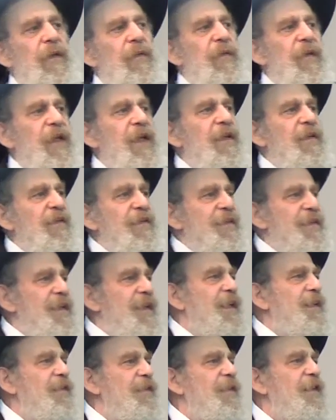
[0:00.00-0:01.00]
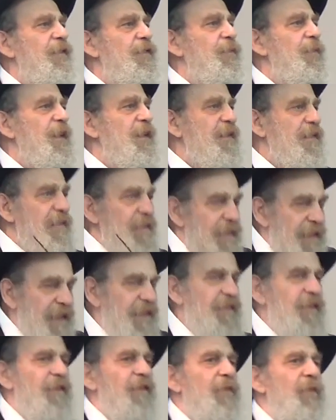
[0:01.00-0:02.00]
Because this is
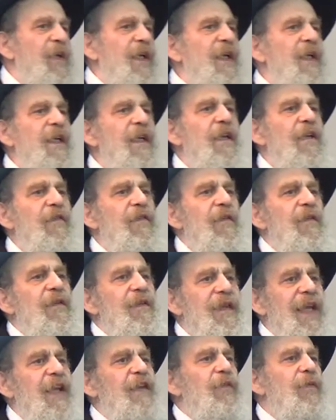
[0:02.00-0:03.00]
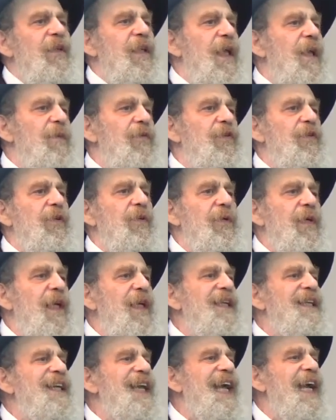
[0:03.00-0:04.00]
the way it is. That's what the Eibishter
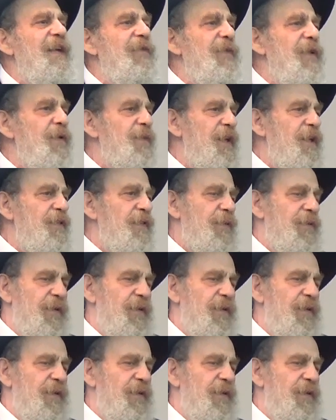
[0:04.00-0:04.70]
created. You can't run away from it.